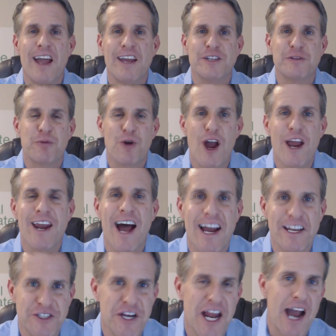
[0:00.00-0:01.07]
Hi, it's
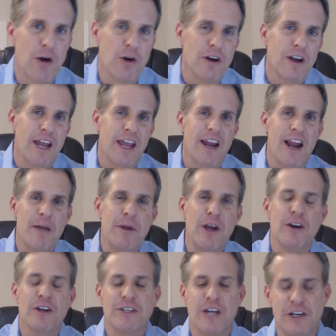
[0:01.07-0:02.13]
Brian Icenhower, and
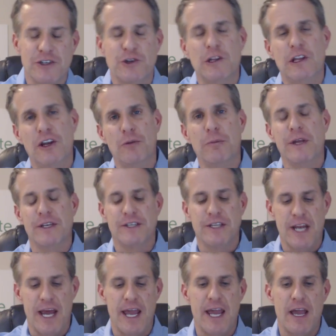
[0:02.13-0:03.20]
I'm here to talk to you a little
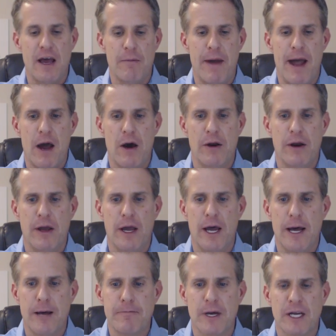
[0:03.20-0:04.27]
bit today about
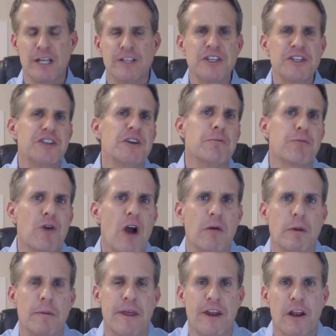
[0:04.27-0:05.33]
um, a consistent
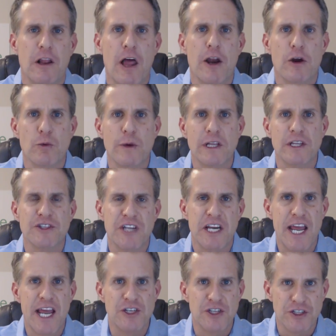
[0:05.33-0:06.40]
problem that a lot of real
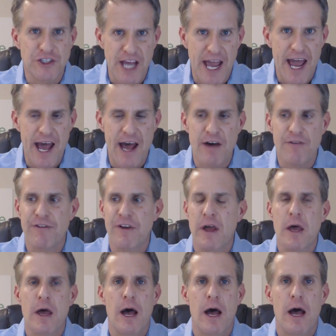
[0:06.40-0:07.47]
estate agents have
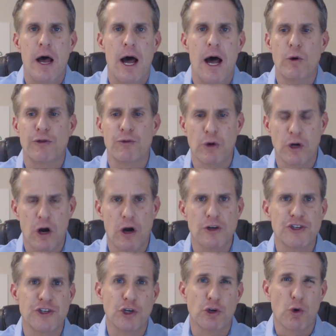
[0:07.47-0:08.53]
uh, with
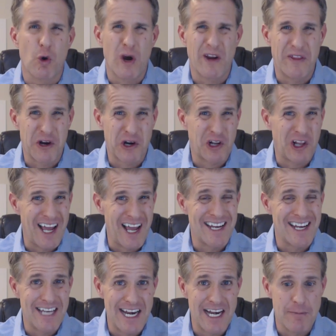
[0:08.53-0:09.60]
regards to growing their
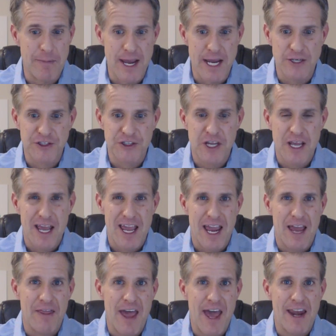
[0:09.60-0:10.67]
client database,
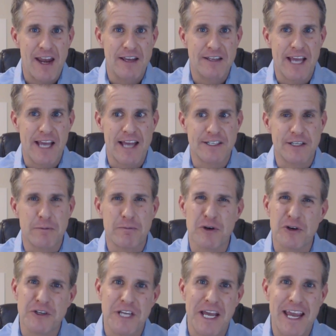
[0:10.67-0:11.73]
and that is as
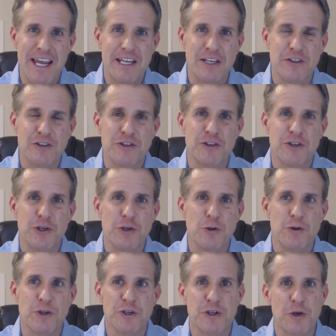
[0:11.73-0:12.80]
it pertains
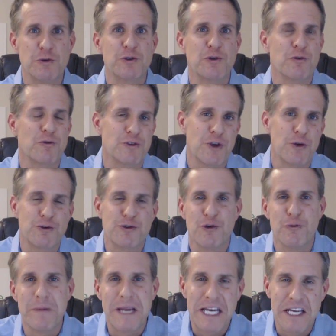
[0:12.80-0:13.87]
to the social
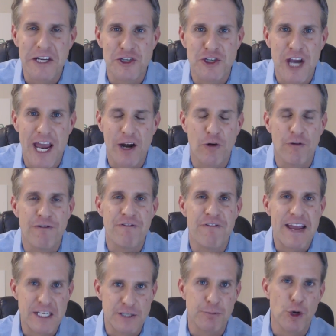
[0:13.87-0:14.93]
social media channel
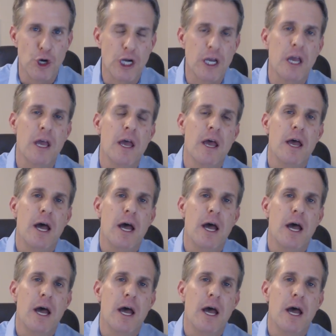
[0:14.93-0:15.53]
Facebook.